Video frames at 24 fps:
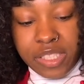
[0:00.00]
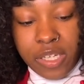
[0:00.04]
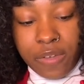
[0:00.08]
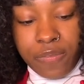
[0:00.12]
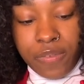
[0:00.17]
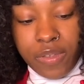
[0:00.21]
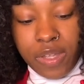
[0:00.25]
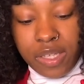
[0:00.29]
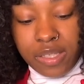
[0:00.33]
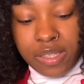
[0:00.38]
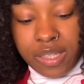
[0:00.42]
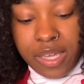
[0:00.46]
I
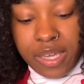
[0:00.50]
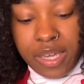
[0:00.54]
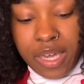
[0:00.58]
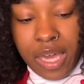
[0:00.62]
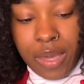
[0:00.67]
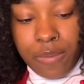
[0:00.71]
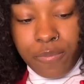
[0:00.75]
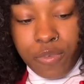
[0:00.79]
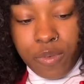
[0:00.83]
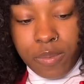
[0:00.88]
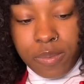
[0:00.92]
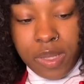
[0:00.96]
feel like they
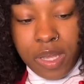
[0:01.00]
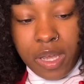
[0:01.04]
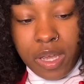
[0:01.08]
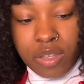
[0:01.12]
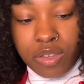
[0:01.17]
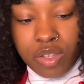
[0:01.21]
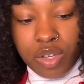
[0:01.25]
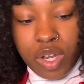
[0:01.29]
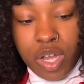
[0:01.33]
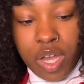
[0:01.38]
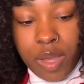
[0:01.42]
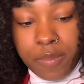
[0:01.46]
came from the
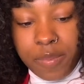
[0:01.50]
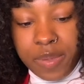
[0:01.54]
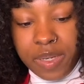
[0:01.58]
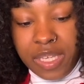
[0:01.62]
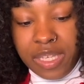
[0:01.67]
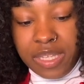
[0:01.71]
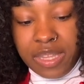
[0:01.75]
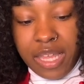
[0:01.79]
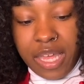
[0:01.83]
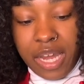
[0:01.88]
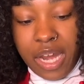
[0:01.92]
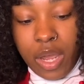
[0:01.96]
other
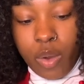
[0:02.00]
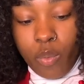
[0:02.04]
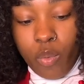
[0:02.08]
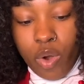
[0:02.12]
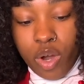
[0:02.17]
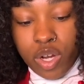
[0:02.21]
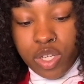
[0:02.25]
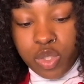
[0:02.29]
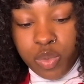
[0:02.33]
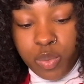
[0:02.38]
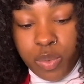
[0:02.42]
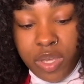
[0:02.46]
company that I
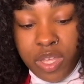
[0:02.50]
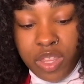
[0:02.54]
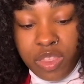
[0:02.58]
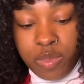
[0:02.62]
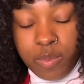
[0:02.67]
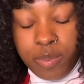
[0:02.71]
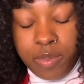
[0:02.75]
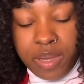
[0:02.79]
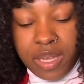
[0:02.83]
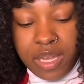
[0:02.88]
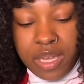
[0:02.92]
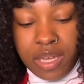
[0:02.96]
worked
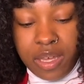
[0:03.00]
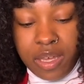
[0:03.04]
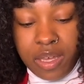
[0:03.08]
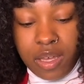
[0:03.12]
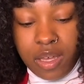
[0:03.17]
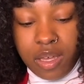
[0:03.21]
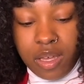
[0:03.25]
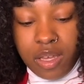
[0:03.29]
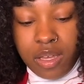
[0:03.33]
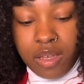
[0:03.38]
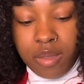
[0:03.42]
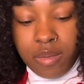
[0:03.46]
with, but
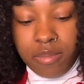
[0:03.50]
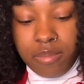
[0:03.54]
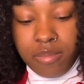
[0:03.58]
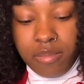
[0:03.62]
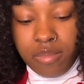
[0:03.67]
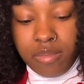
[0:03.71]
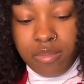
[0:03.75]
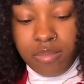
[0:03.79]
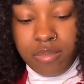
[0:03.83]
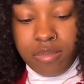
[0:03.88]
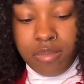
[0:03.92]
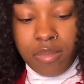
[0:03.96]

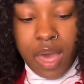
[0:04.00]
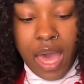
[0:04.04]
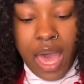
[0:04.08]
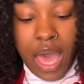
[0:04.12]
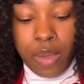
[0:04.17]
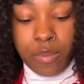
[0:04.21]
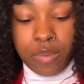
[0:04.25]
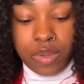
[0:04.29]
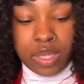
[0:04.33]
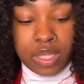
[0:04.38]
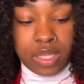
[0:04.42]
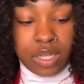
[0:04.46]

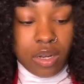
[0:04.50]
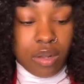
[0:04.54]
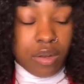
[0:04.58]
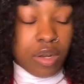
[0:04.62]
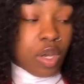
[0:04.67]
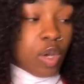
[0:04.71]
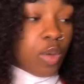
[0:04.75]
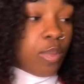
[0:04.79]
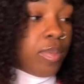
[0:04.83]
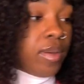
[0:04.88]
I really don't know.